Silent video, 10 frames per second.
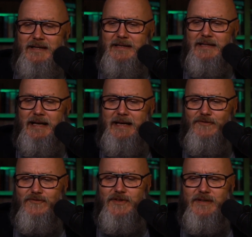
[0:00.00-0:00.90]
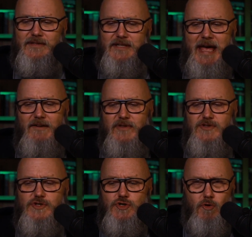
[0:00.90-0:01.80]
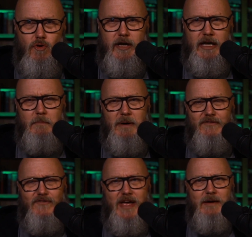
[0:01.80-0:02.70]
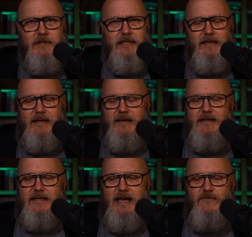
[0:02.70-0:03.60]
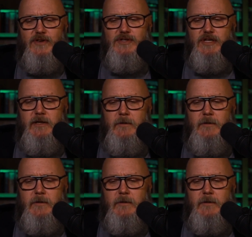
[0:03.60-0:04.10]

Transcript: life to have this joy in my family, to have this